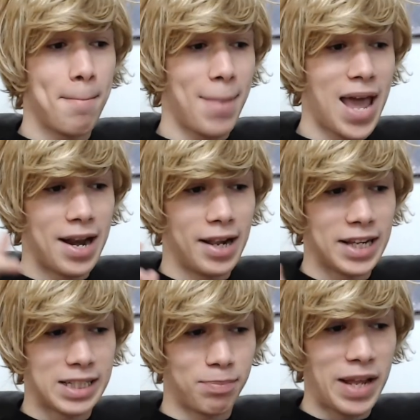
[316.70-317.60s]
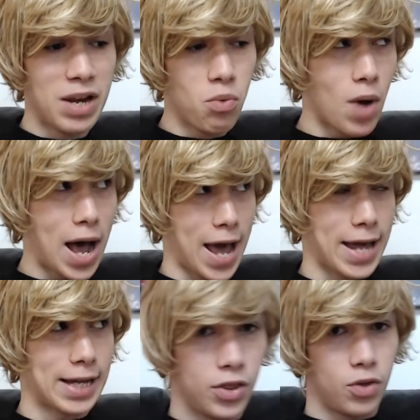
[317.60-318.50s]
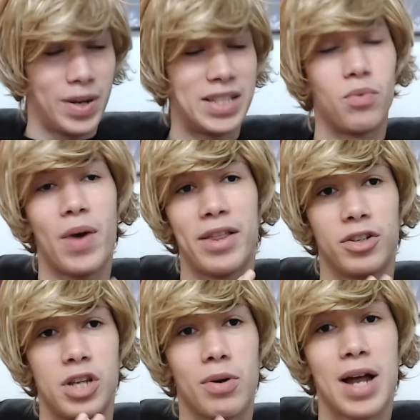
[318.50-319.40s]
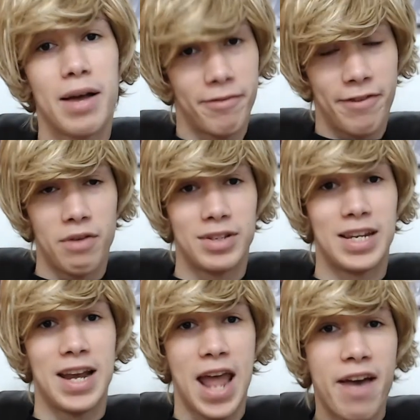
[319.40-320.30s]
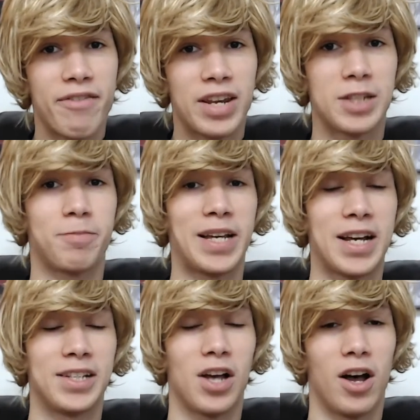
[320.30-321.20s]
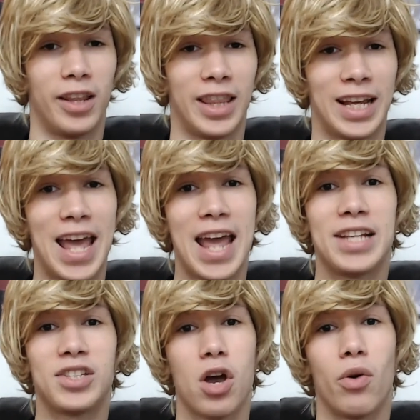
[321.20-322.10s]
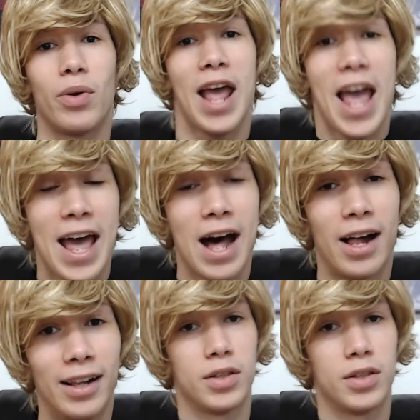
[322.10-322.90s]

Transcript: And I'll explain why. The reason why there's no cum fountain in heaven is because all the gays go to hell.